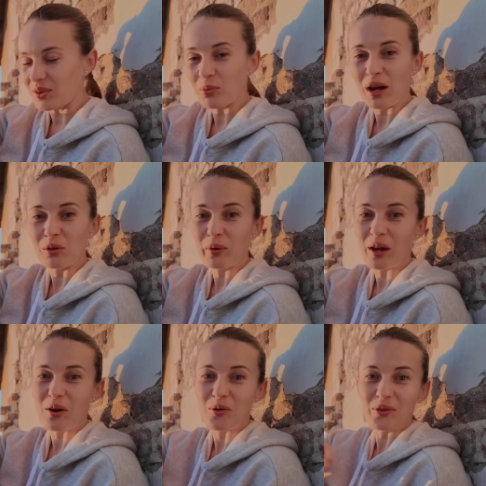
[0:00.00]
And while we
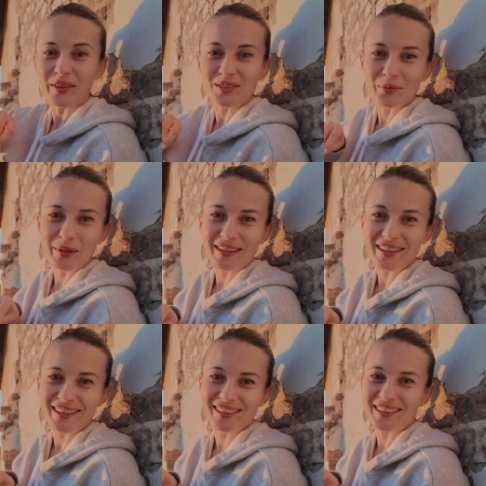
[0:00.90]
are on the topic,
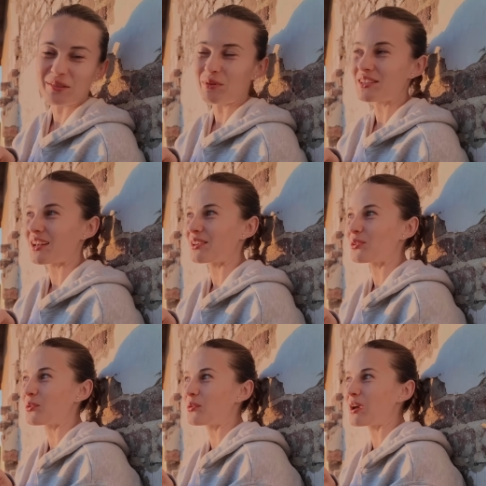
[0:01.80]
uh, let me tell
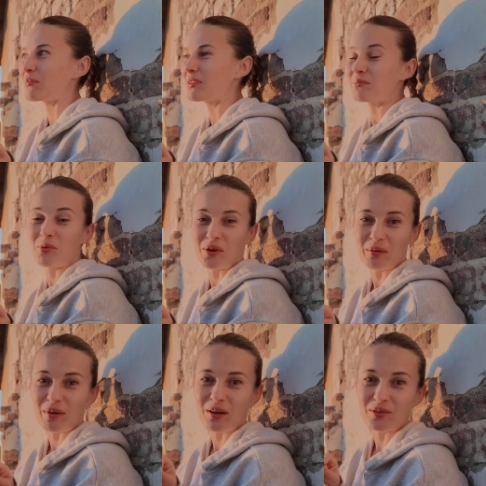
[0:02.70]
you a bit more
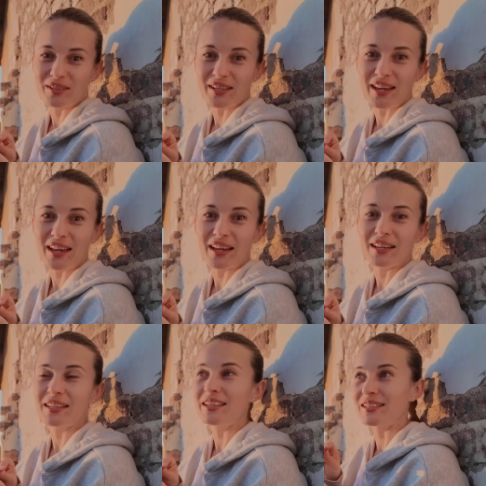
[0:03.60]
about
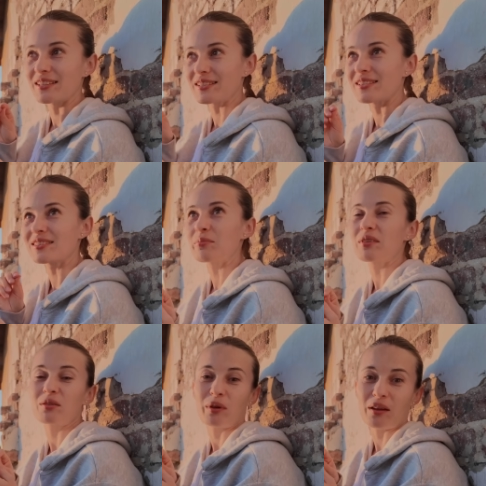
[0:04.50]
the heating system
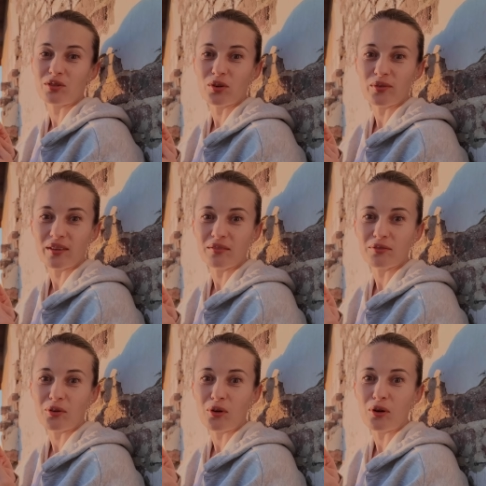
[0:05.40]
that we have chosen
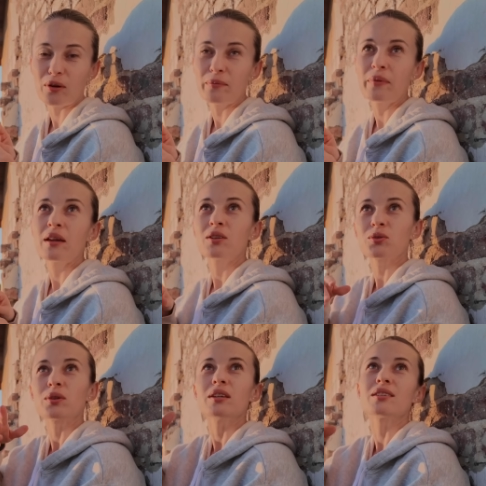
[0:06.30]
for
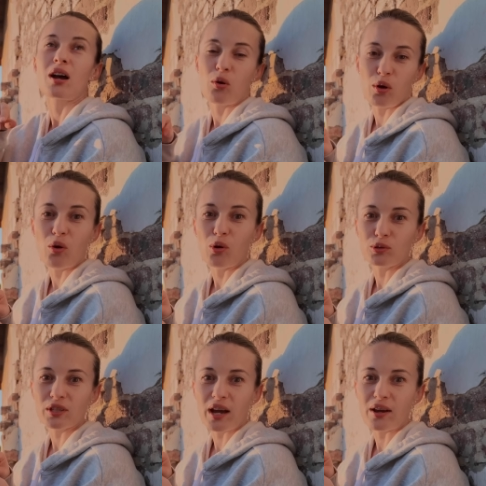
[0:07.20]
to heat our
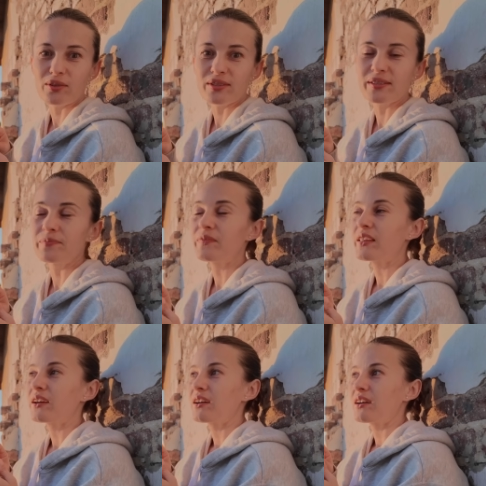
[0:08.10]
old house.
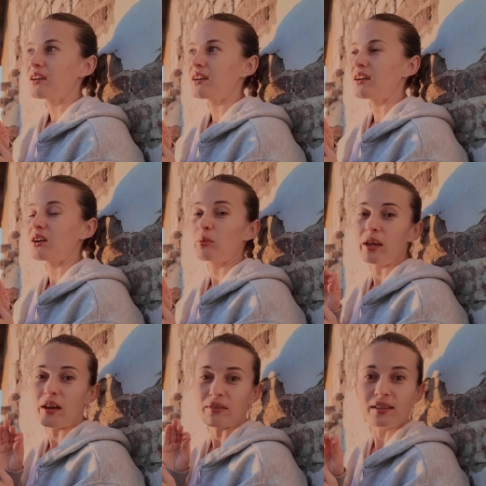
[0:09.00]
Uh,
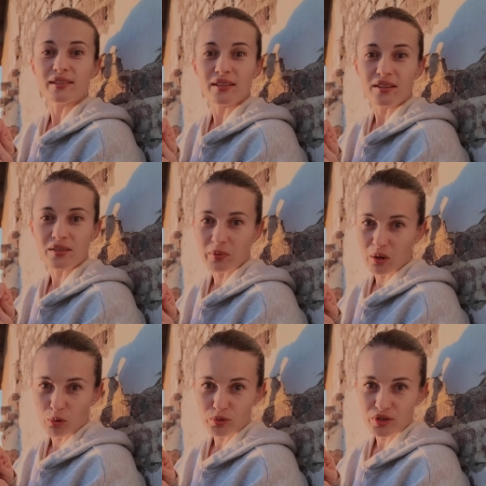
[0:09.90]
we have considered three
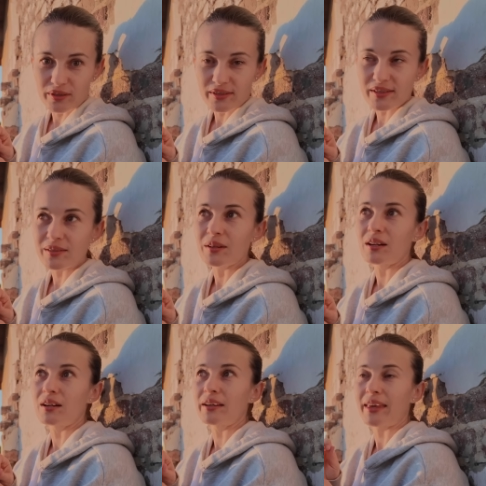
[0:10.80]
options
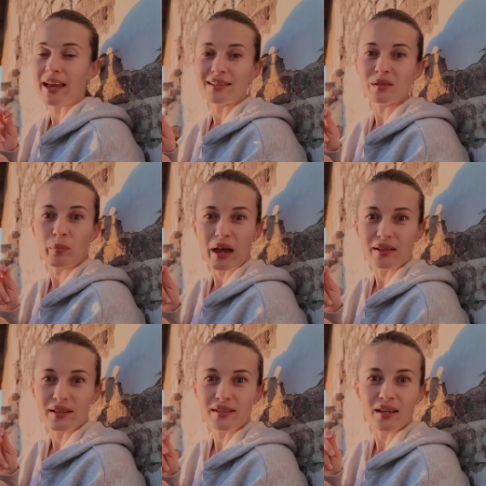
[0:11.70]
uh, gas,
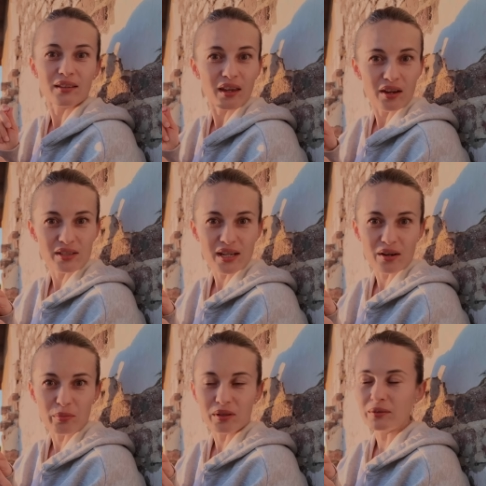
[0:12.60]
pellets, and
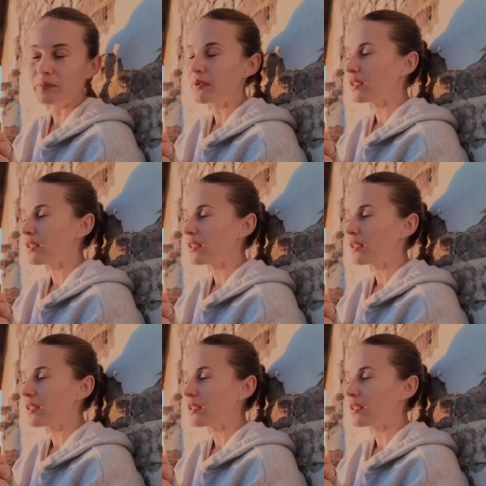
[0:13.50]
geothermal.